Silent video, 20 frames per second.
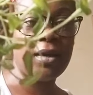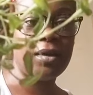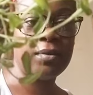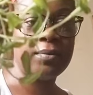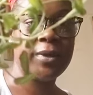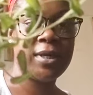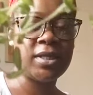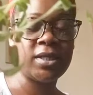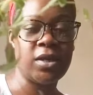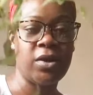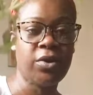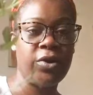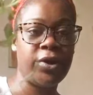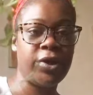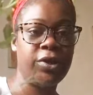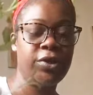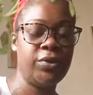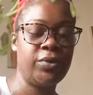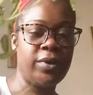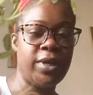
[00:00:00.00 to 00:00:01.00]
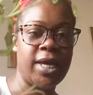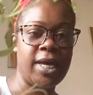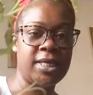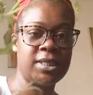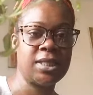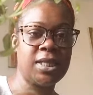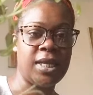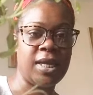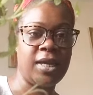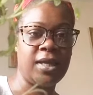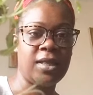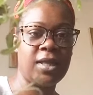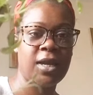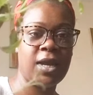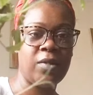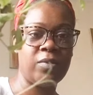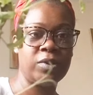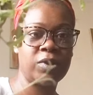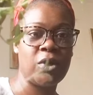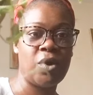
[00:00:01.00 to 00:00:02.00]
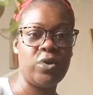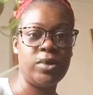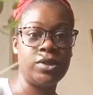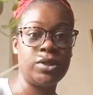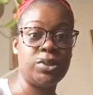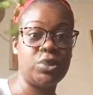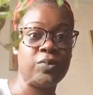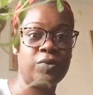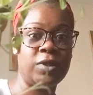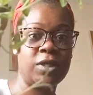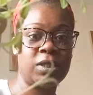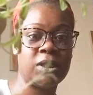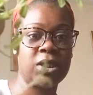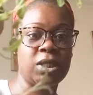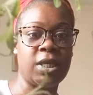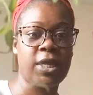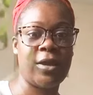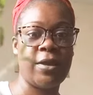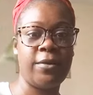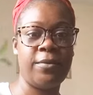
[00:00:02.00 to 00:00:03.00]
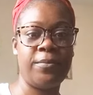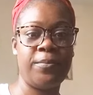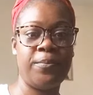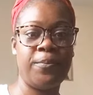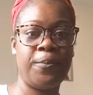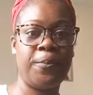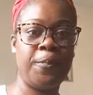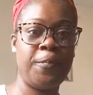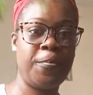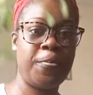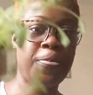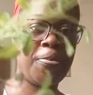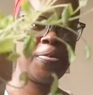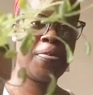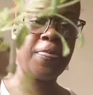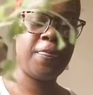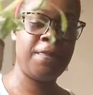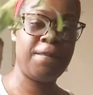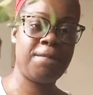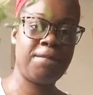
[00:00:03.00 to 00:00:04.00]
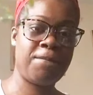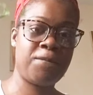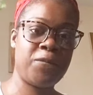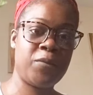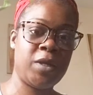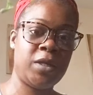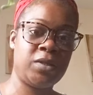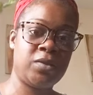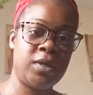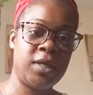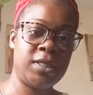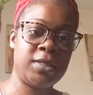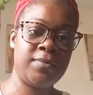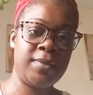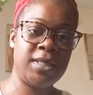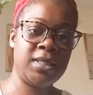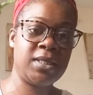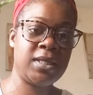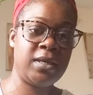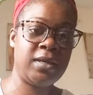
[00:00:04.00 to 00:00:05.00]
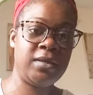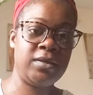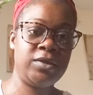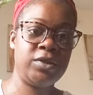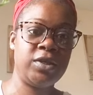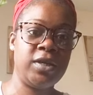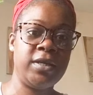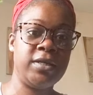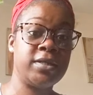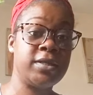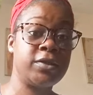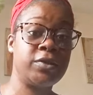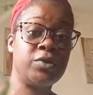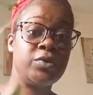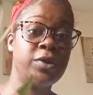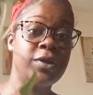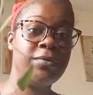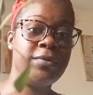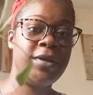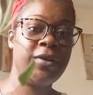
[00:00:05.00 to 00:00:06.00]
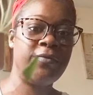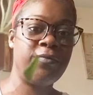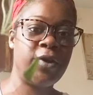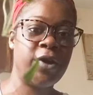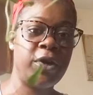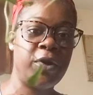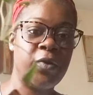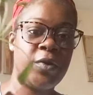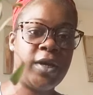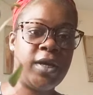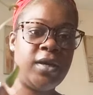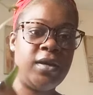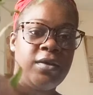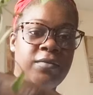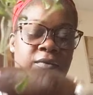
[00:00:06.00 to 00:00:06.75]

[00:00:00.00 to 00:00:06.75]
because I already knew last night that I was going to do this today. So that's my sage. And it's extremely fragrant. If you